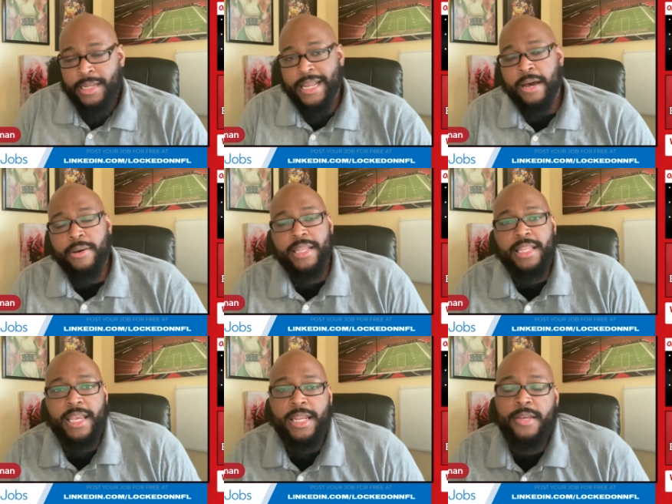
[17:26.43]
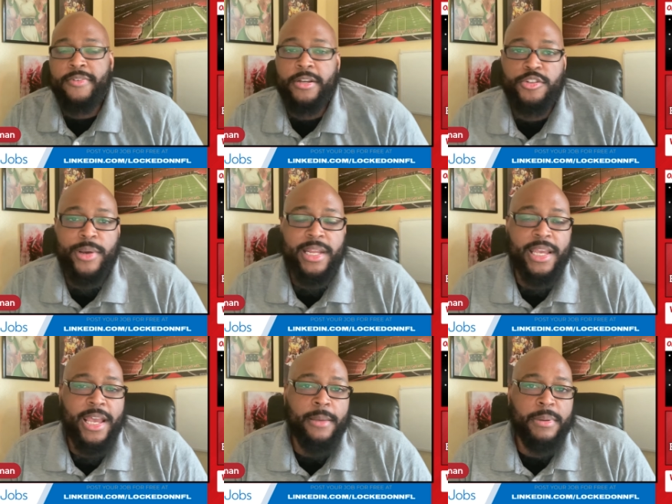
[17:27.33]
Now, in the NFL training
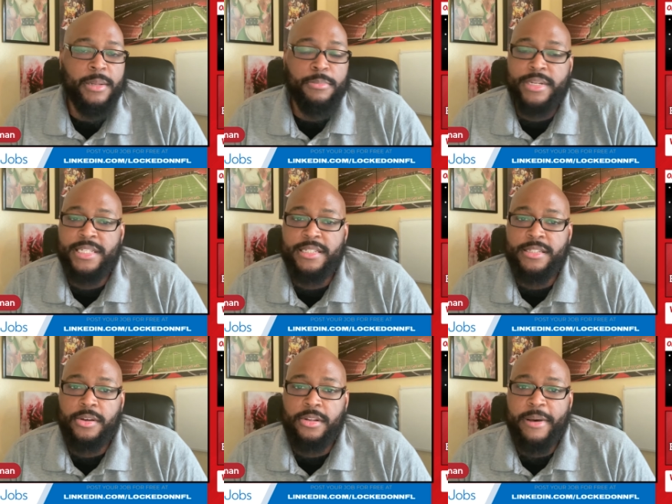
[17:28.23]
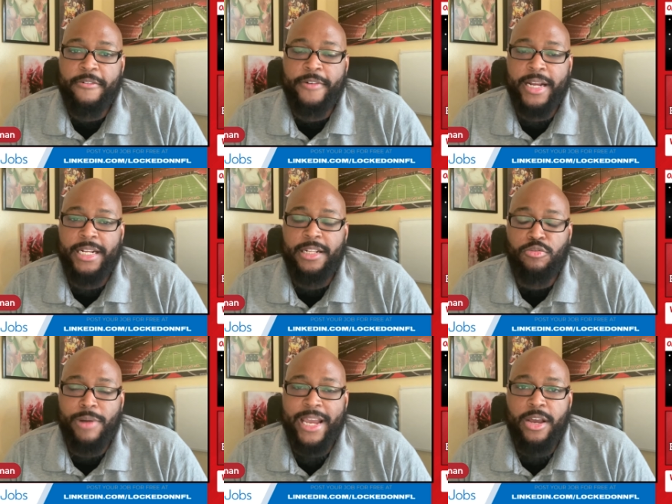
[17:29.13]
camp and the preseason is all about finding the
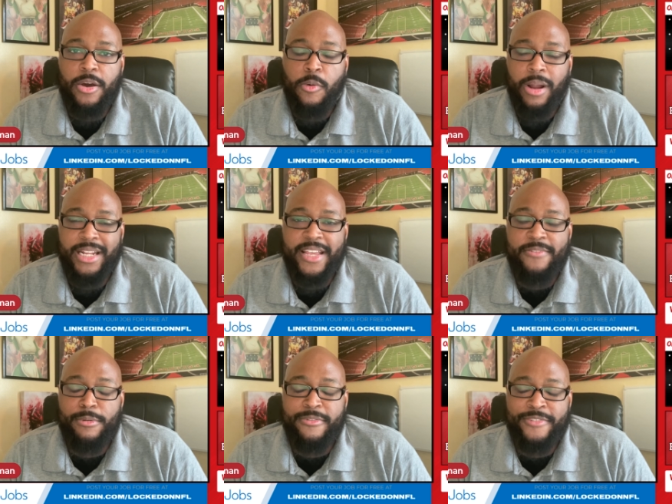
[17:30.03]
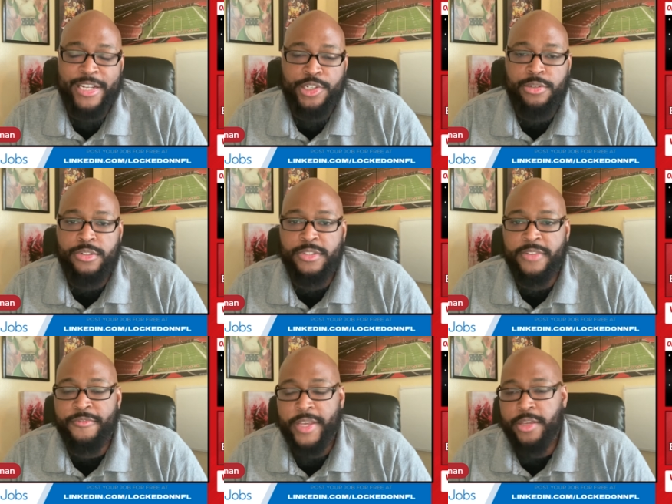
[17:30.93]
right quality professionals
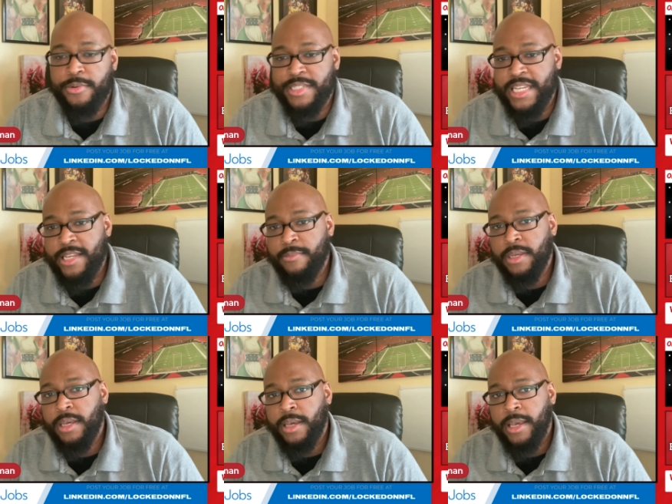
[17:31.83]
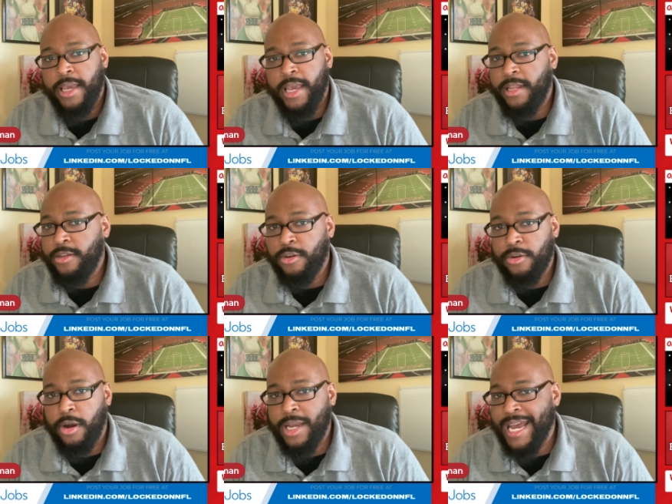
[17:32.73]
to fit your team. And
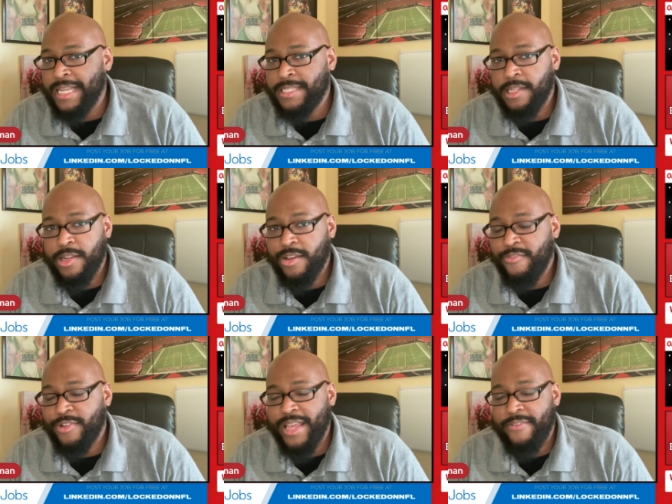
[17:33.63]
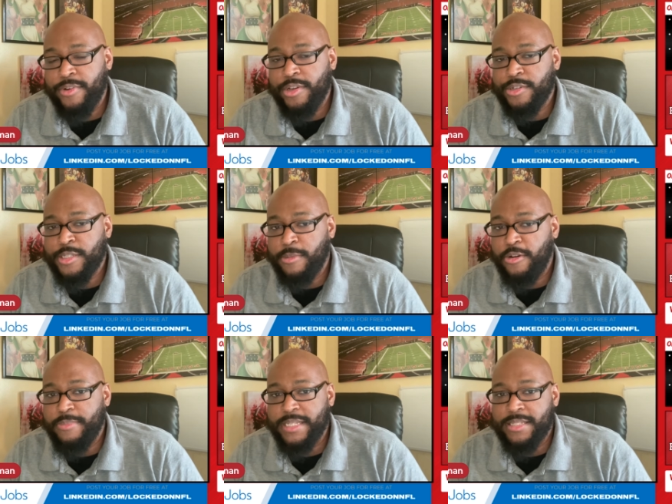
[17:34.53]
you're constantly looking for that for your
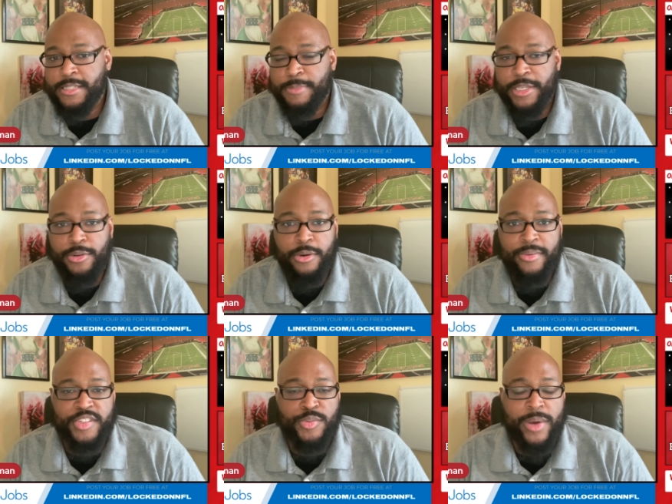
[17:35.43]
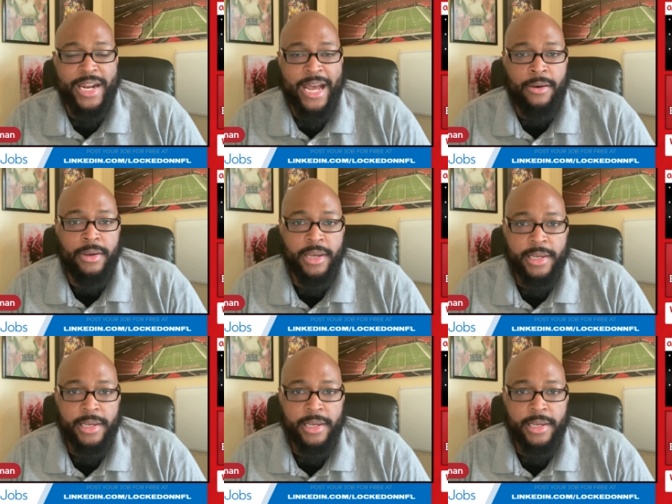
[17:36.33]
small business, but you don't have to sweat it out